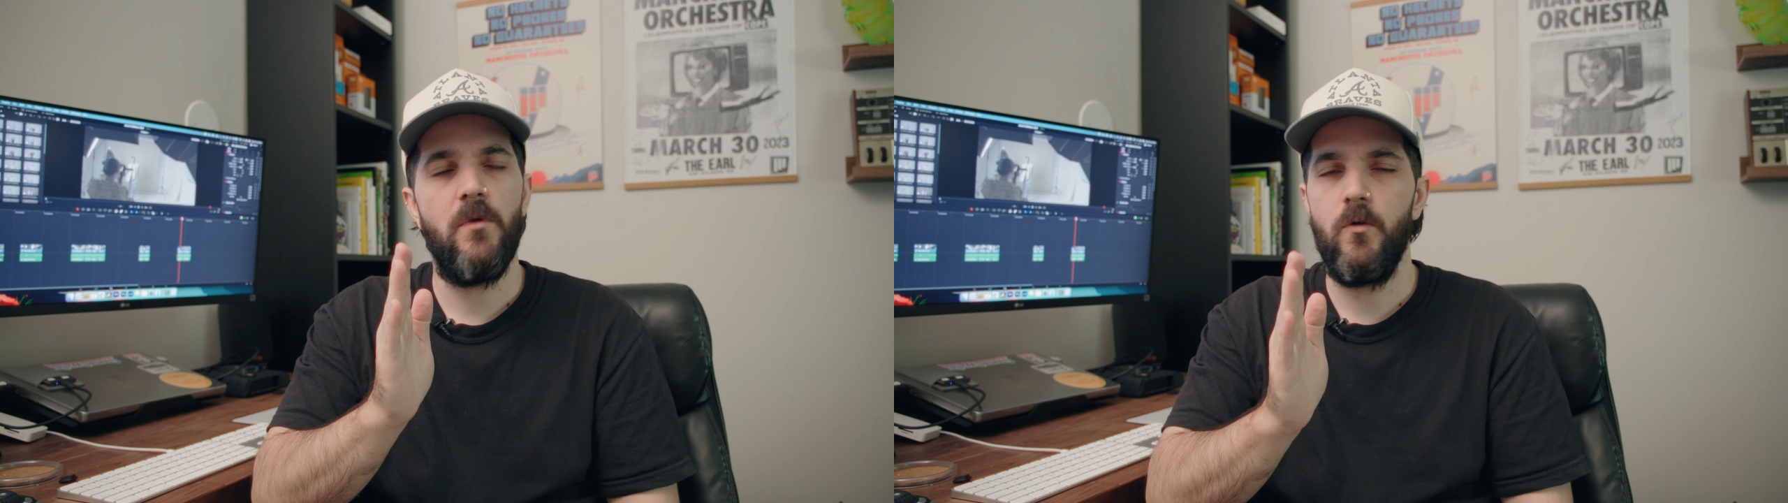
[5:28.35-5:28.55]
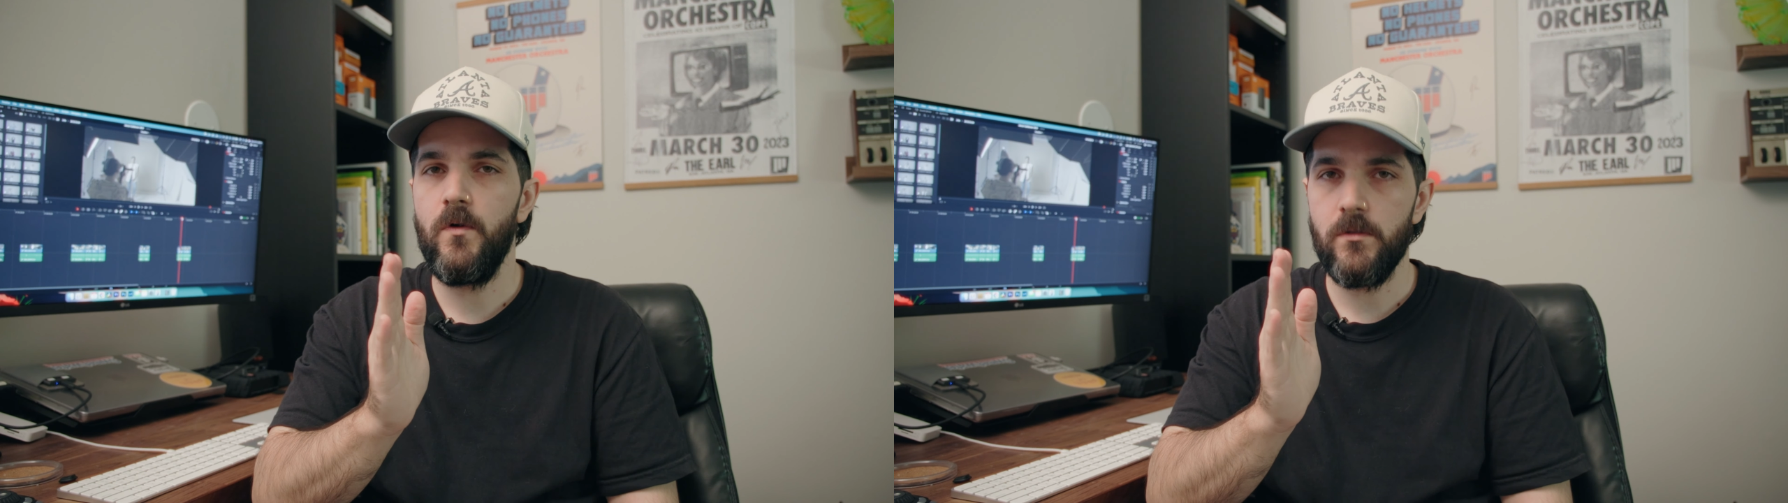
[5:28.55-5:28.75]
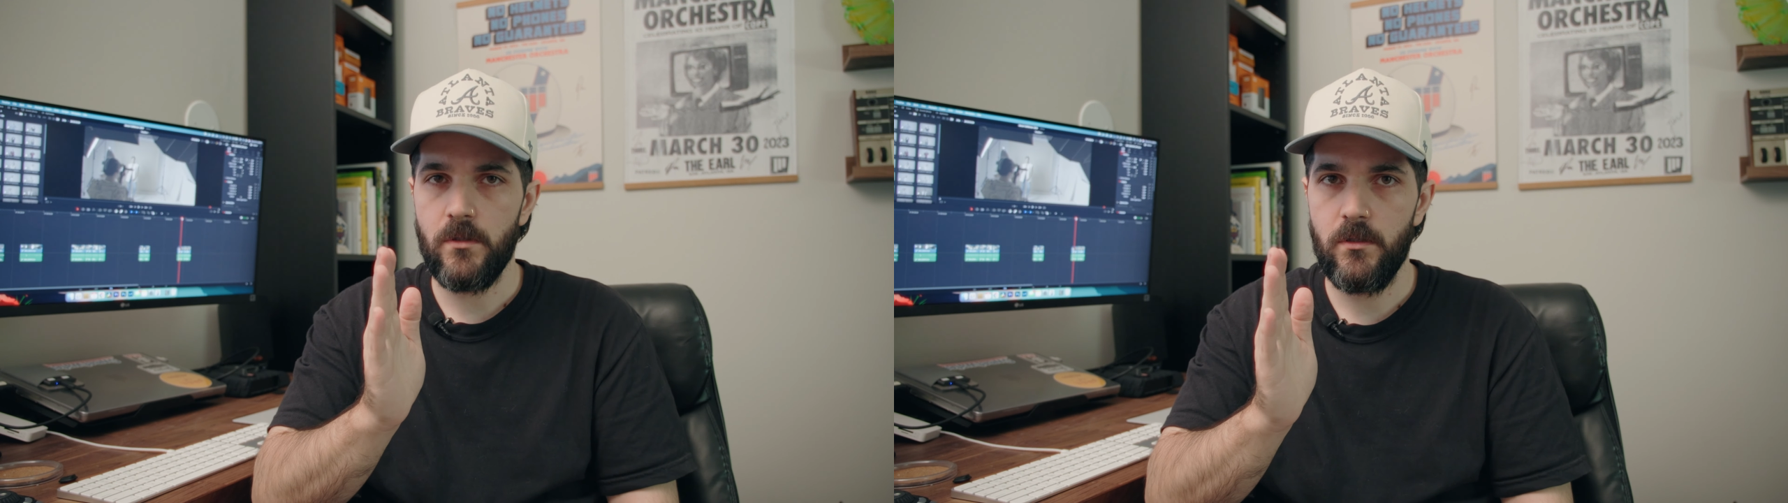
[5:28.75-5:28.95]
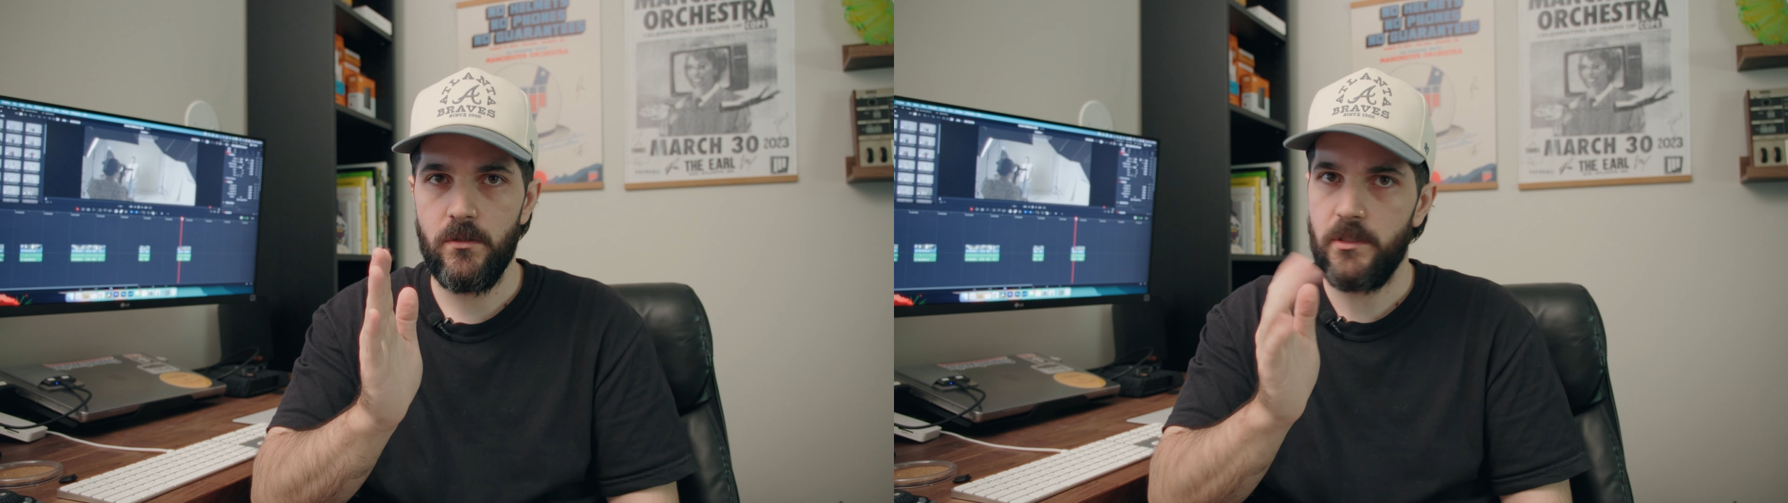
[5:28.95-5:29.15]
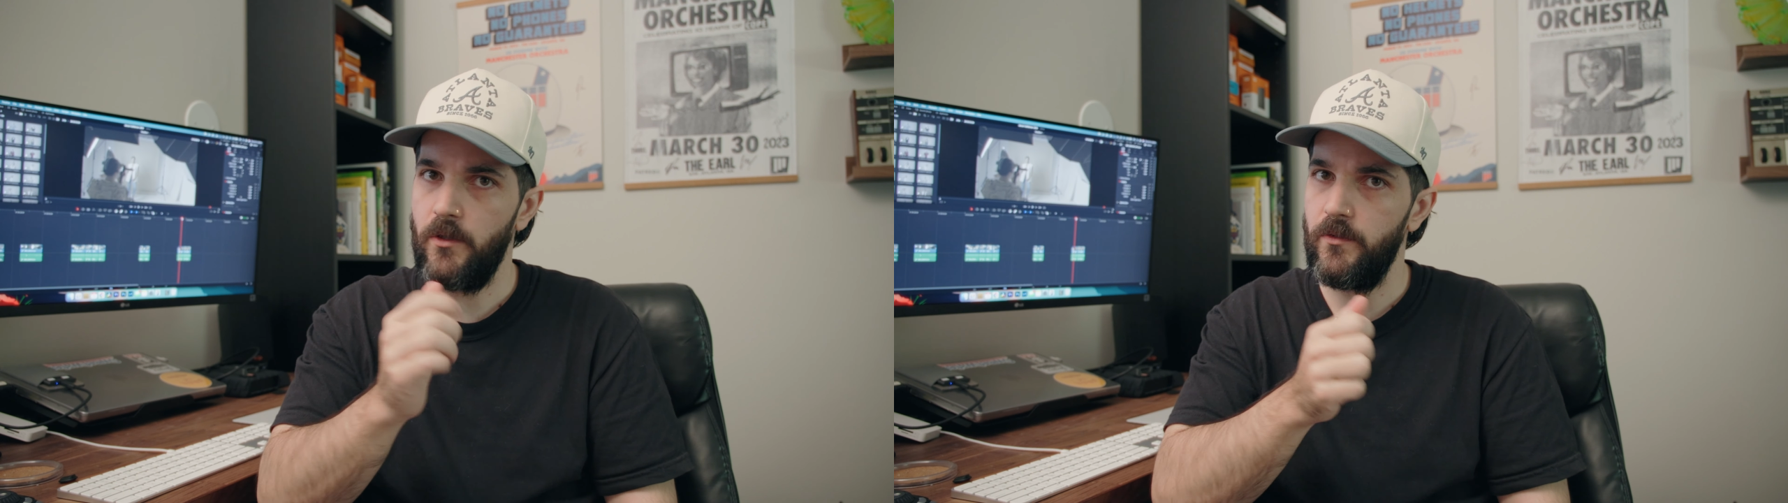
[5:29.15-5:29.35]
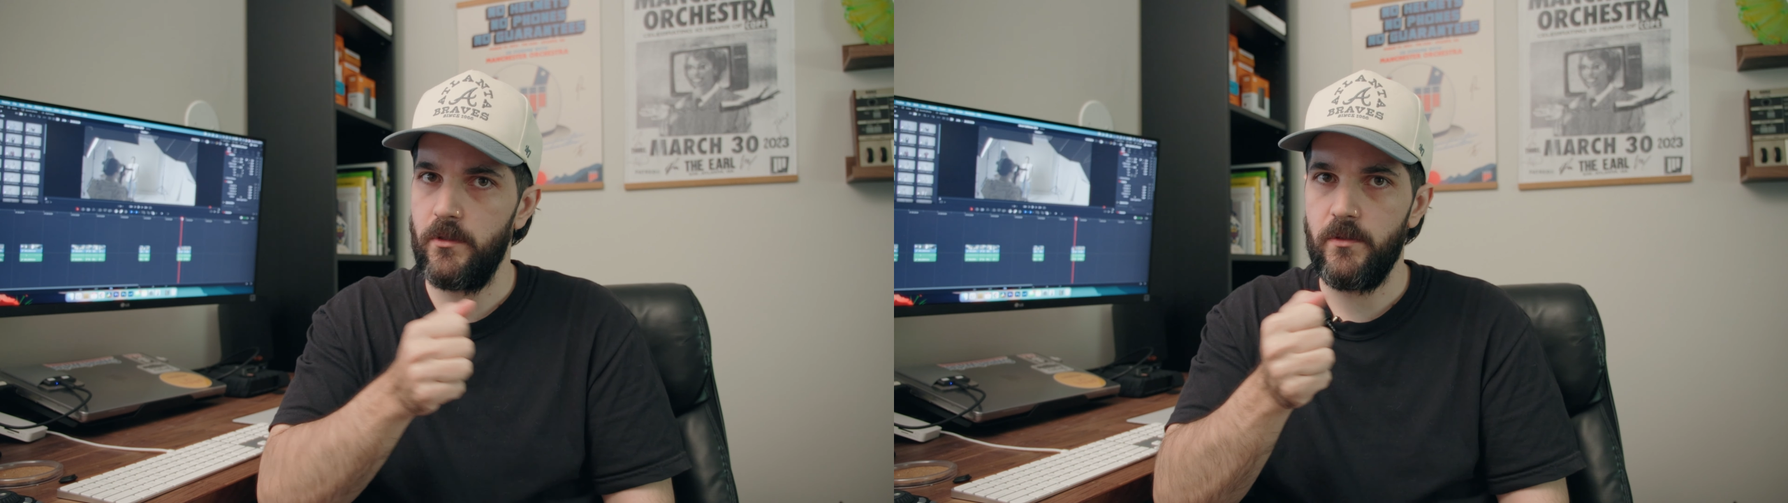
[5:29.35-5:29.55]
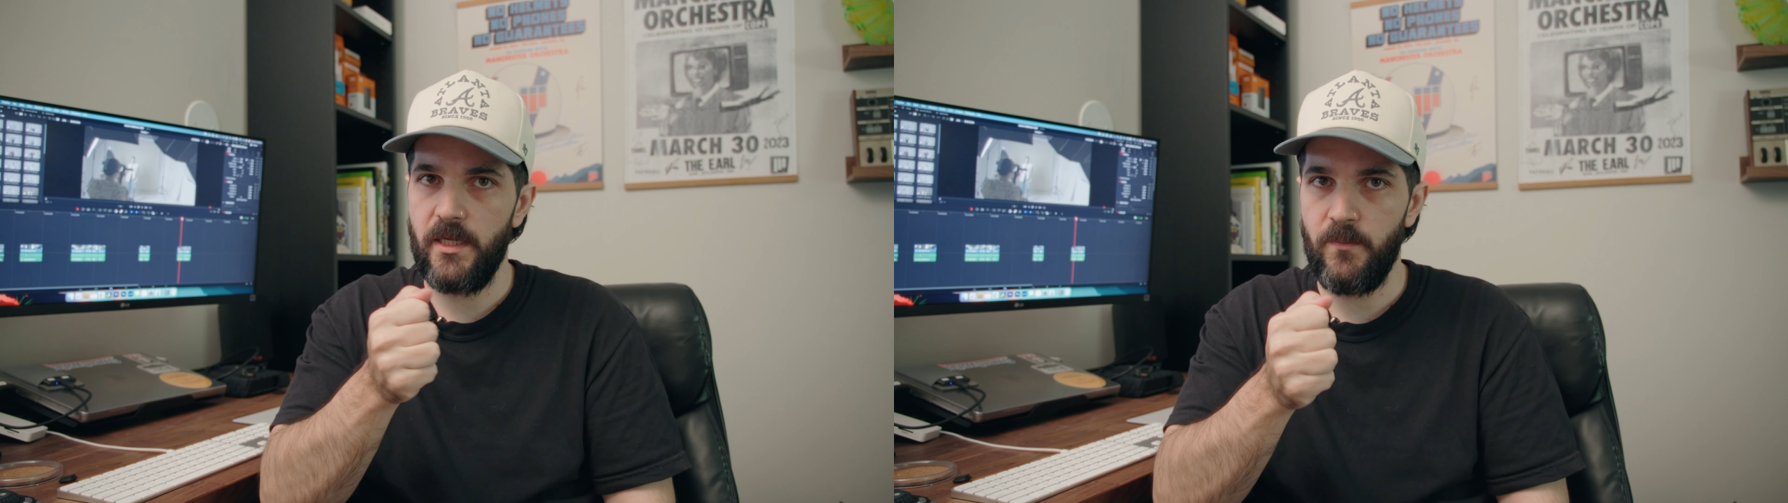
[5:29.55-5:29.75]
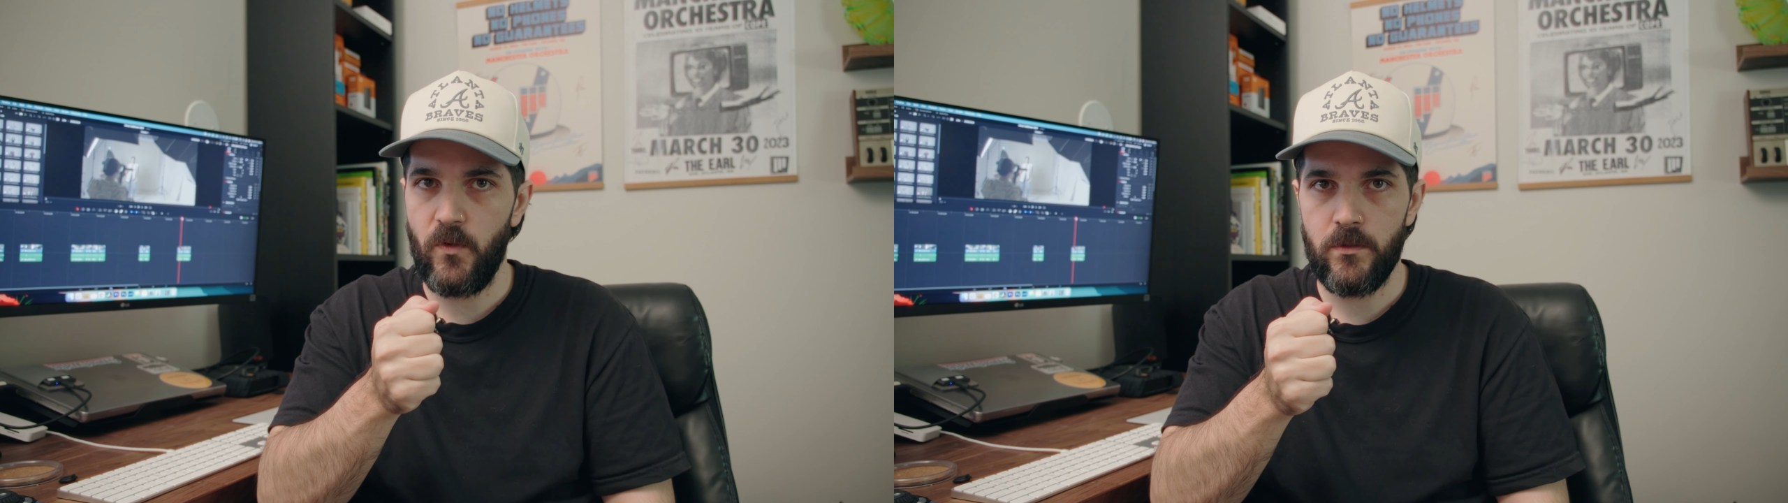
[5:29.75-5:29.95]
Mobile, so a little
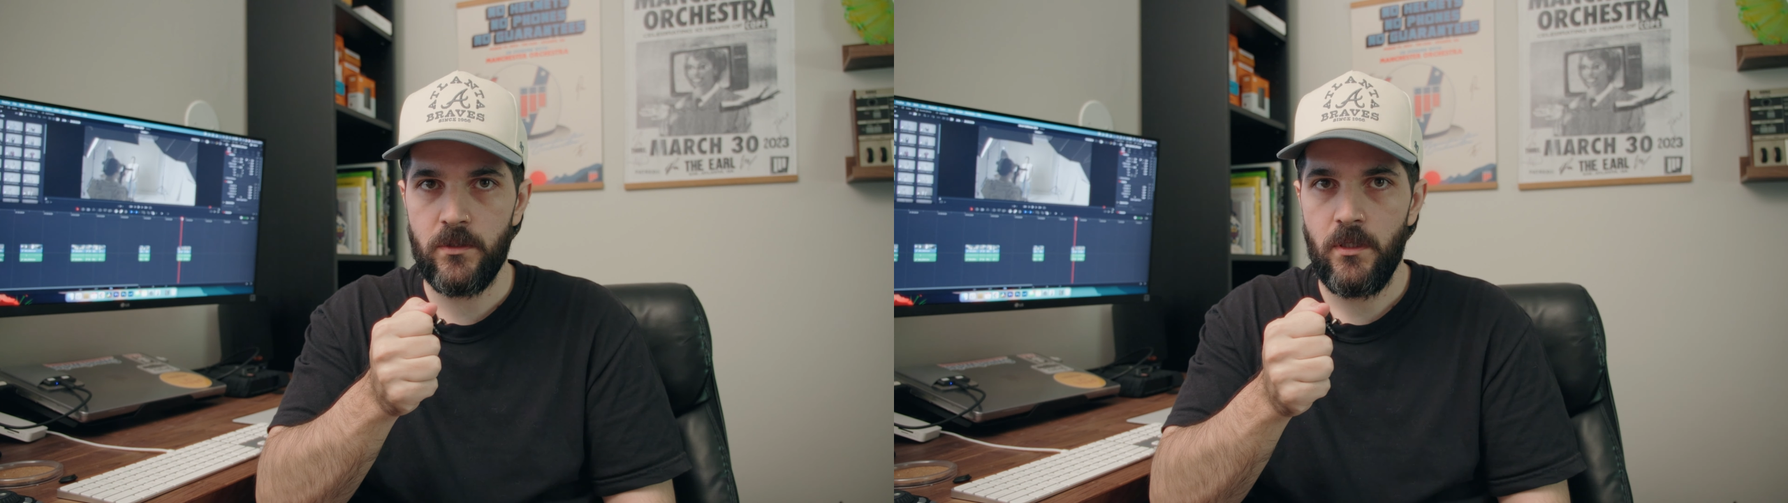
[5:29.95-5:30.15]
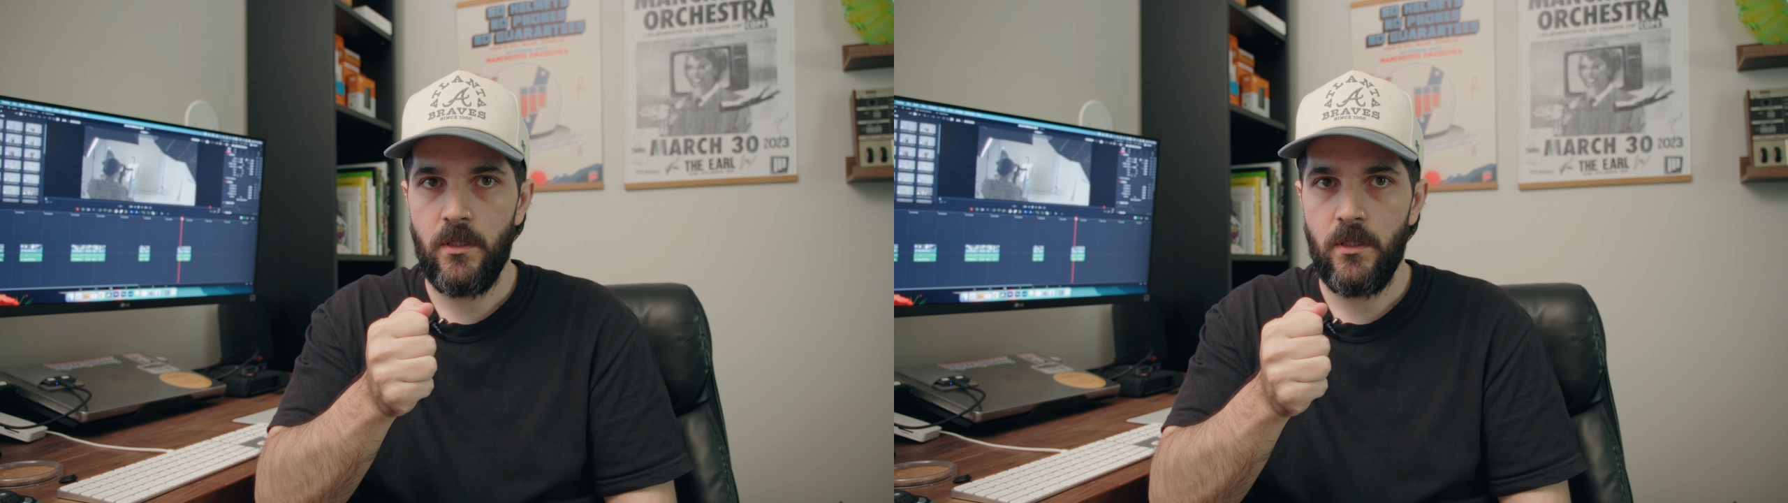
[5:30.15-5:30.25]
gimbal.